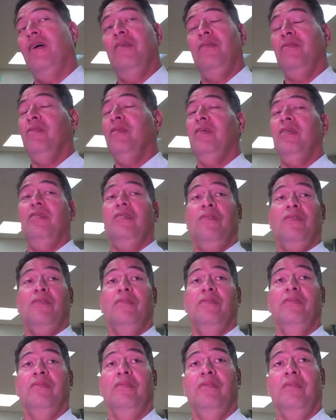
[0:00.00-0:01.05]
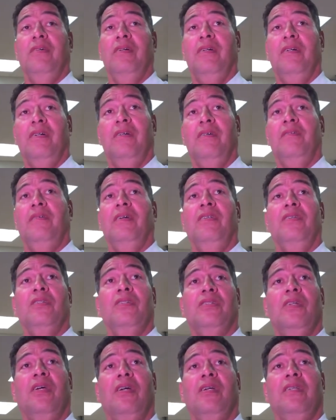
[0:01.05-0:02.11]
I don't think so. I
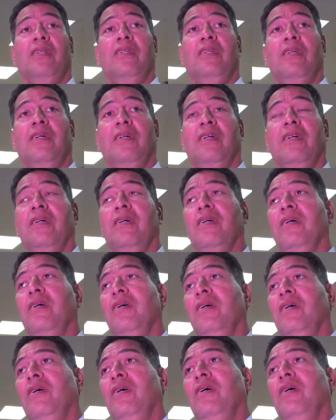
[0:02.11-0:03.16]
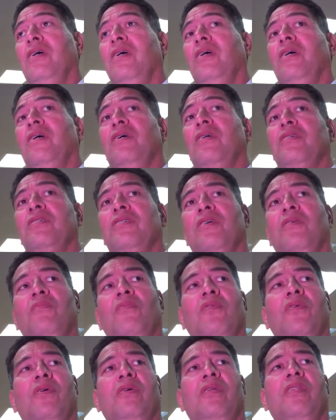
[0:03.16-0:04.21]
just got
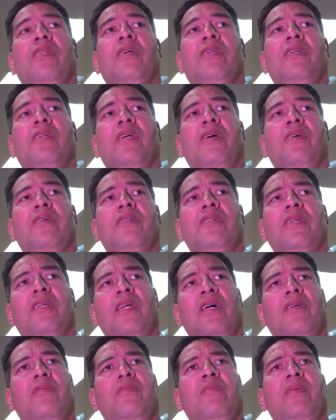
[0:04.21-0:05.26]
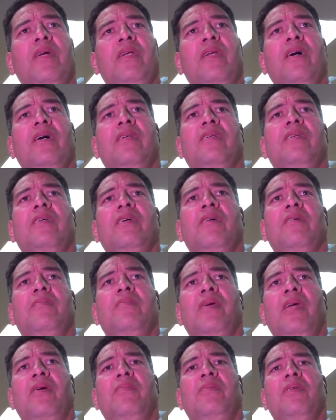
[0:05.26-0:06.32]
some word that Terrence Aletto may not
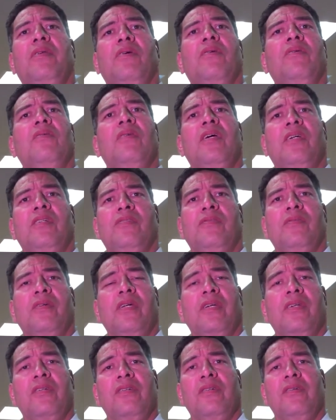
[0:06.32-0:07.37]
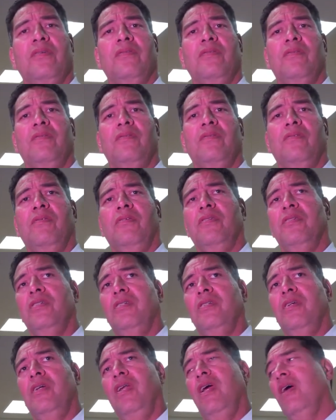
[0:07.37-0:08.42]
be able to go next week. So we're
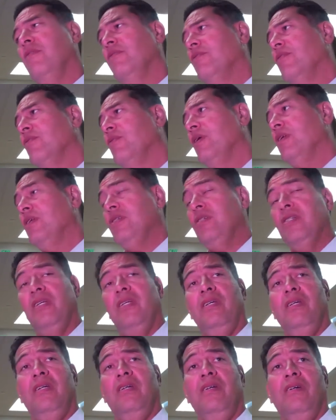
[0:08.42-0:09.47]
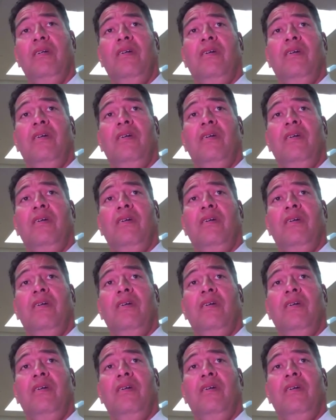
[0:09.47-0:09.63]
just going to have to wait and see.